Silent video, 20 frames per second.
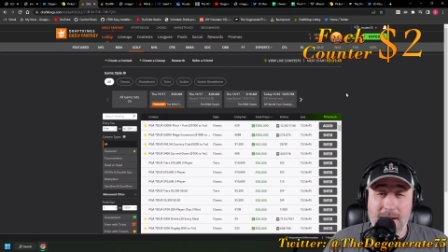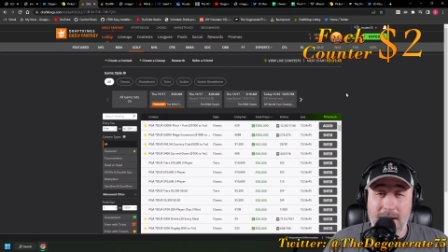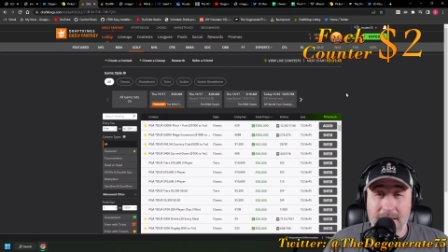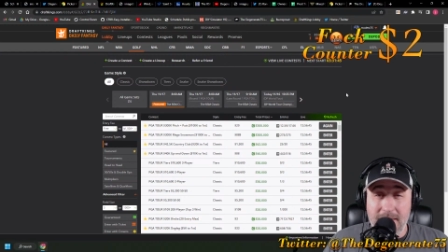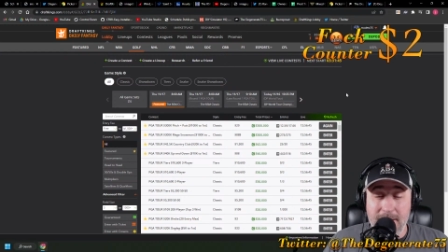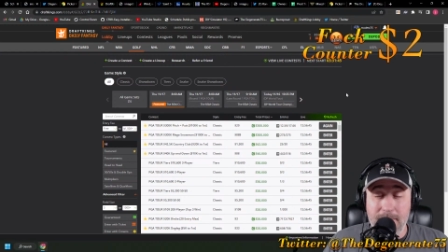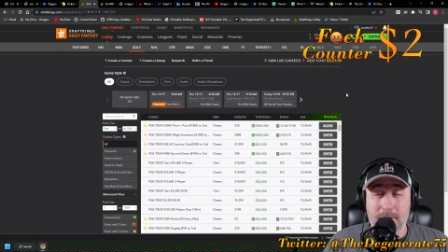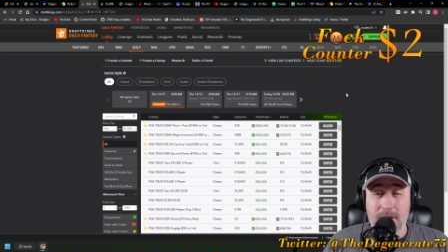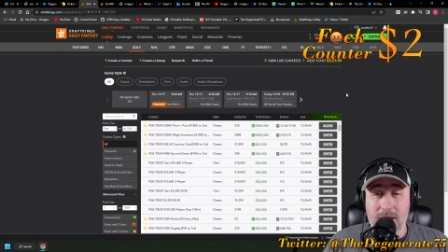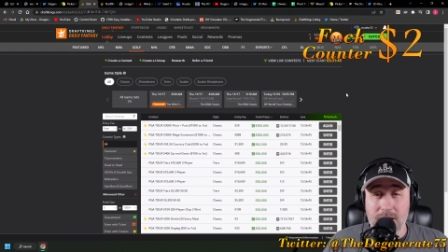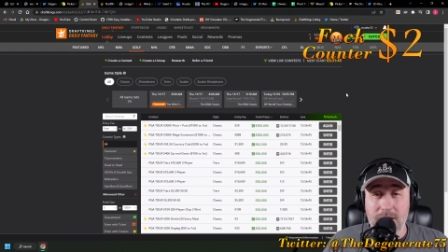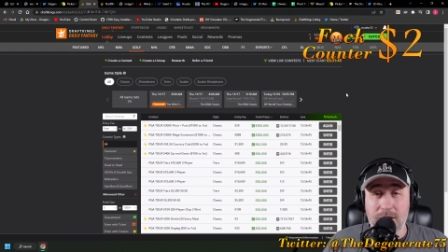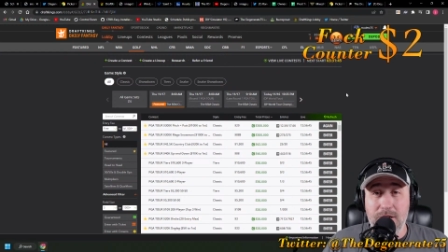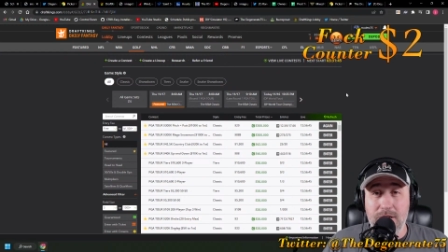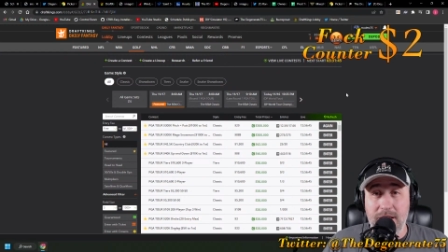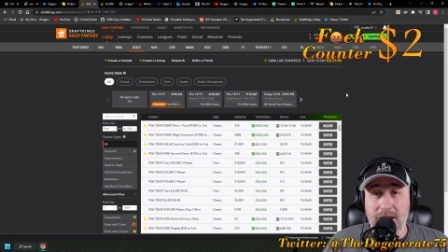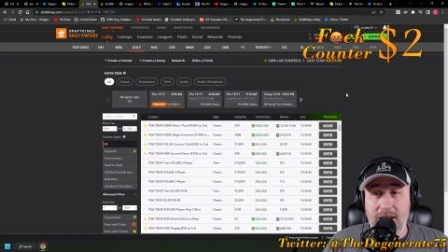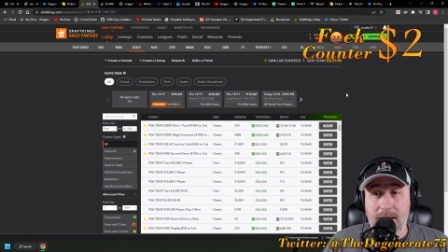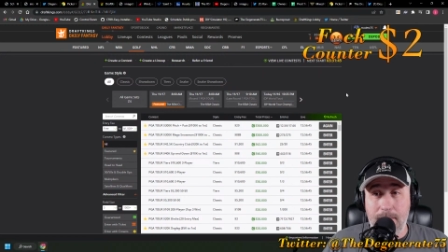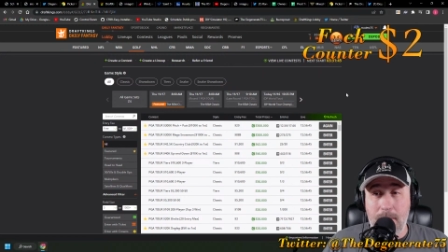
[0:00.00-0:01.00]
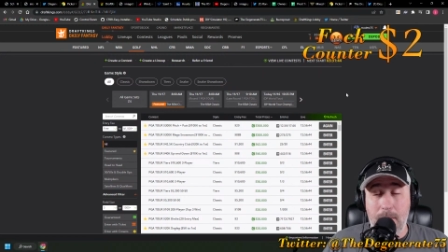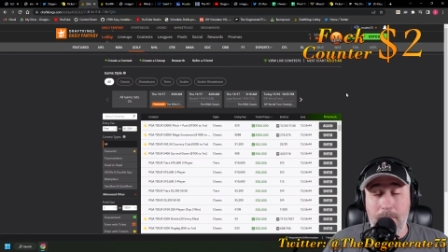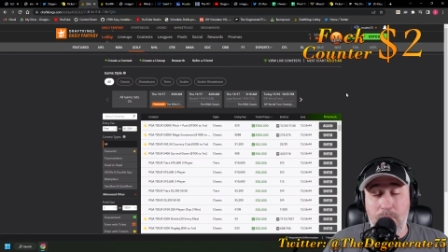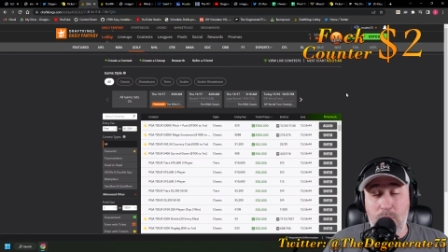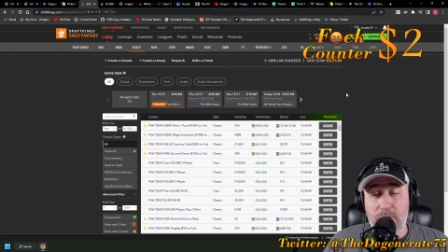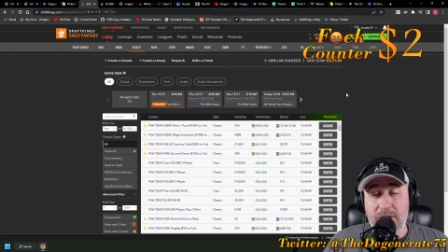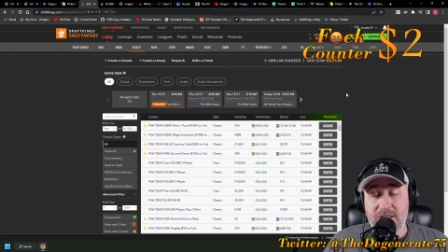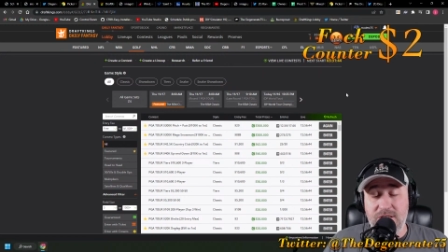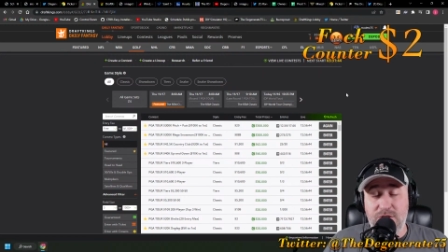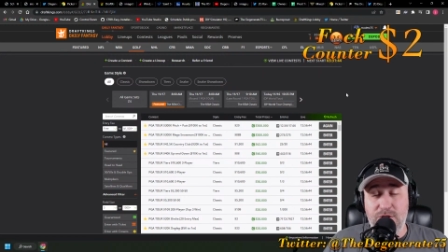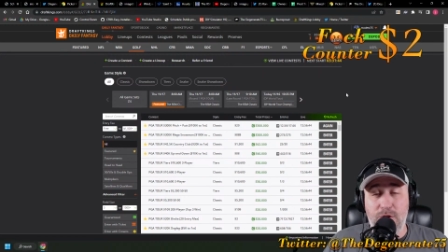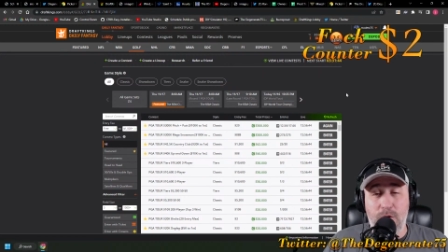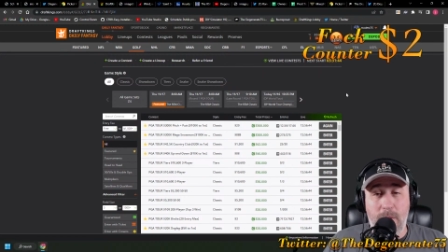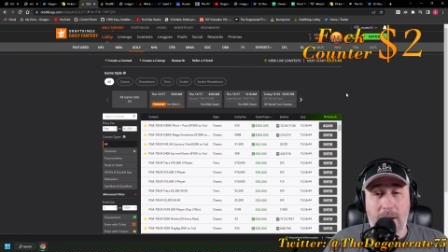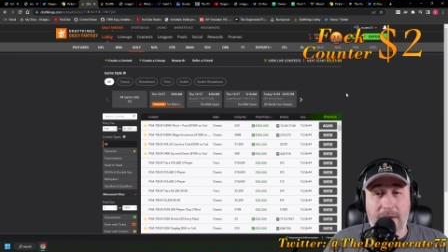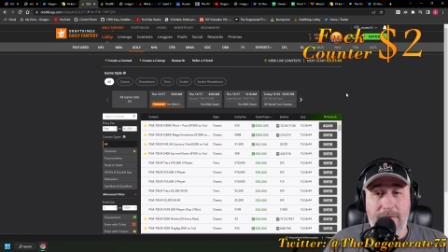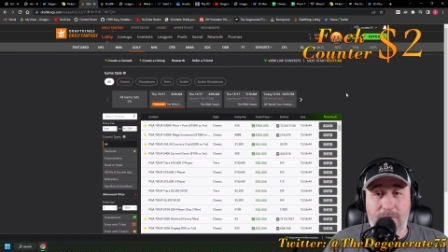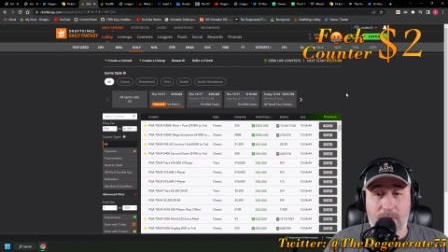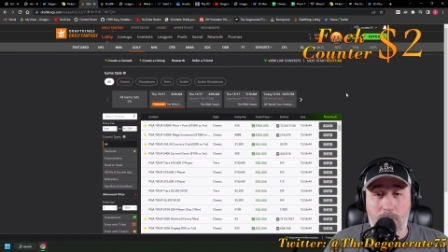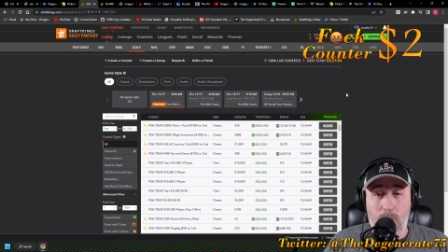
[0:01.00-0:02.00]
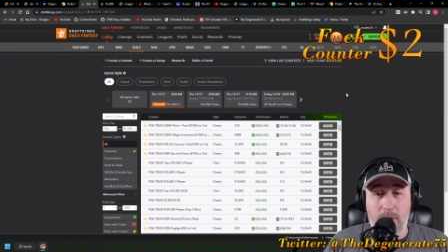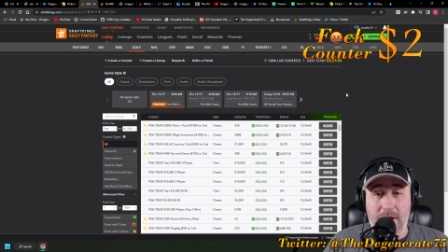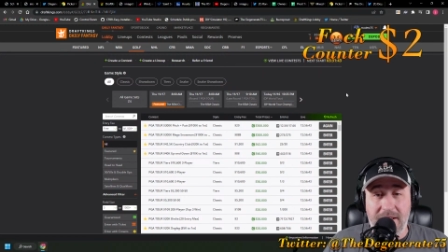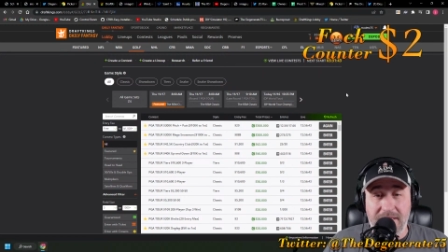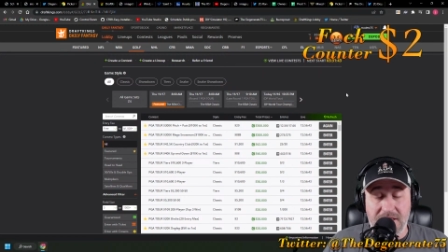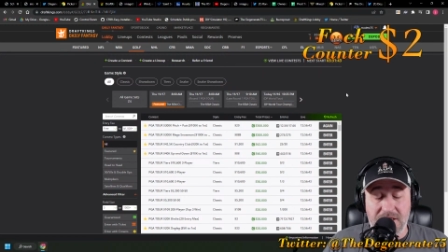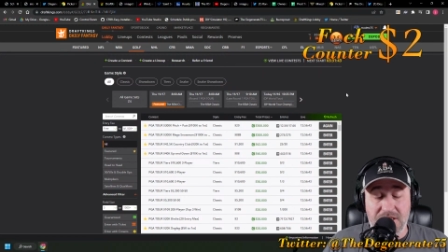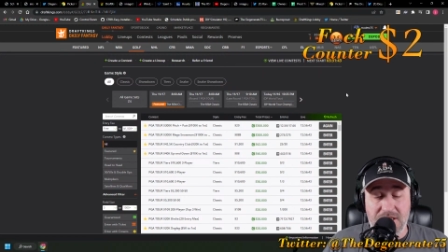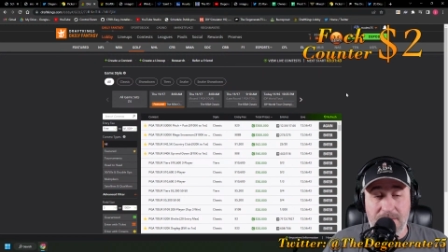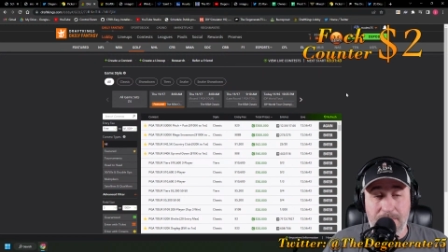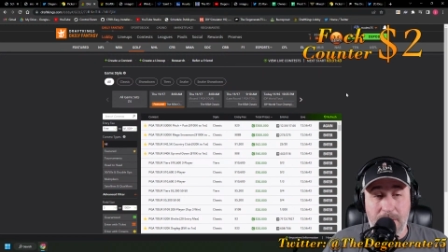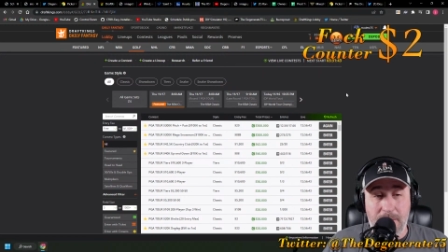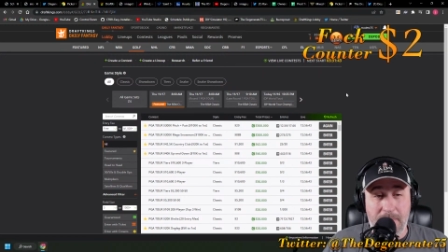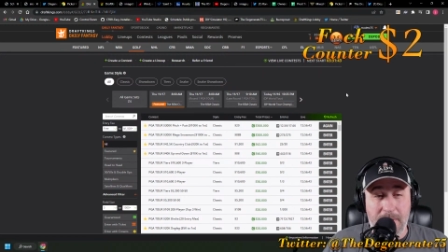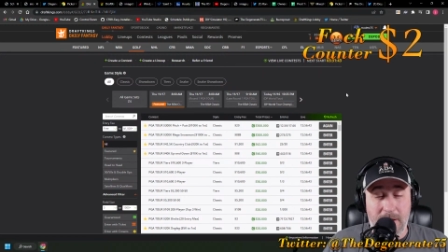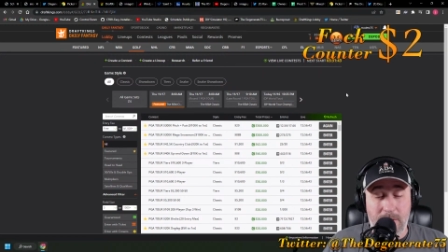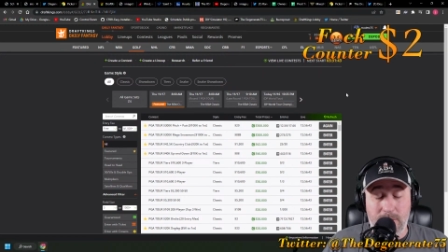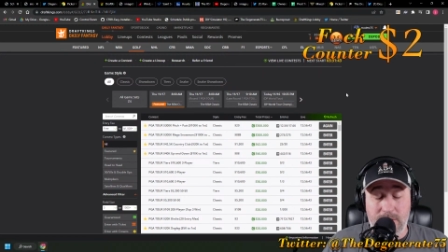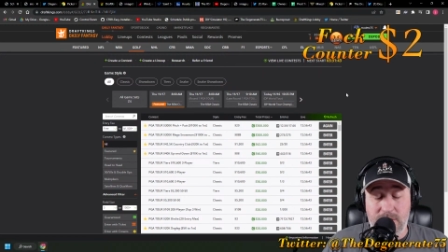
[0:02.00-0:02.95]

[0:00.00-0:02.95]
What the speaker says: I think I'm going to literally come up 0.2 away from winning the GPP,